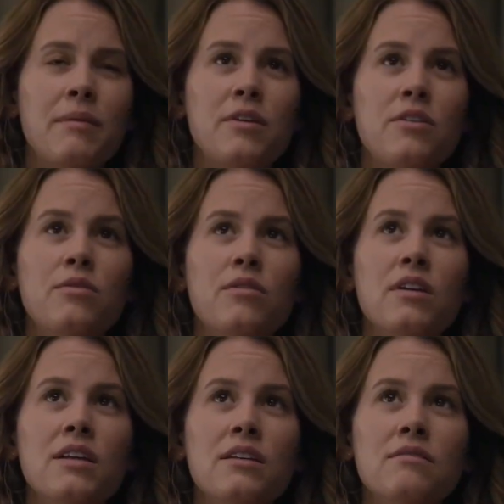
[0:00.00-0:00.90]
maybe you
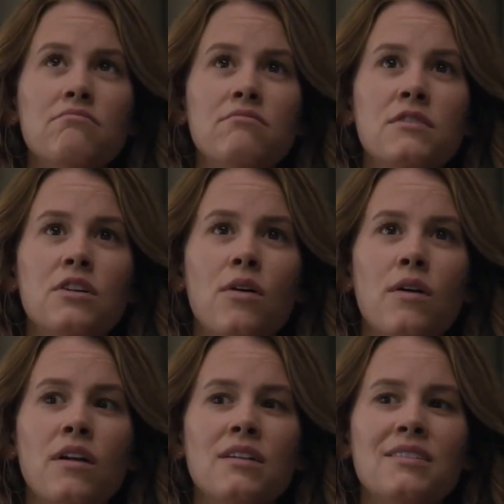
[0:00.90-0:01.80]
can go
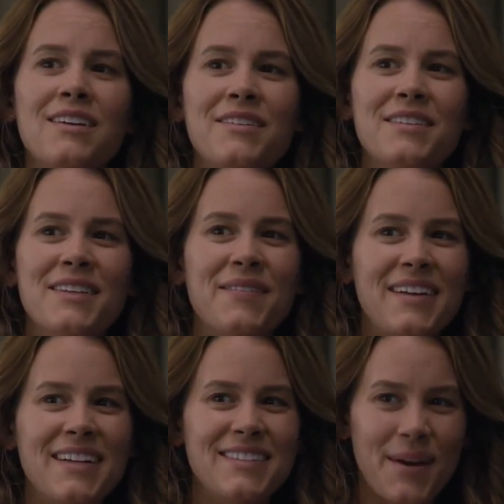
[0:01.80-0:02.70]
on a date with
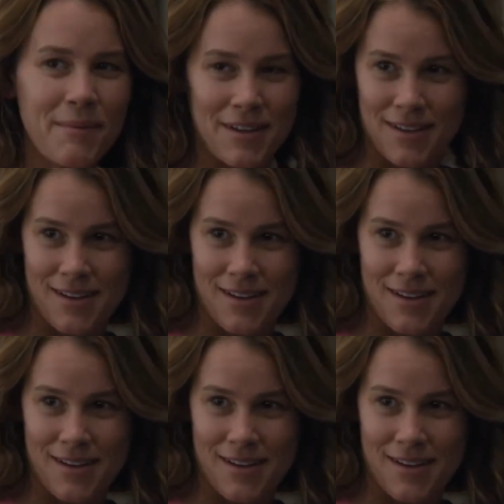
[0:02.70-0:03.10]
someone at drama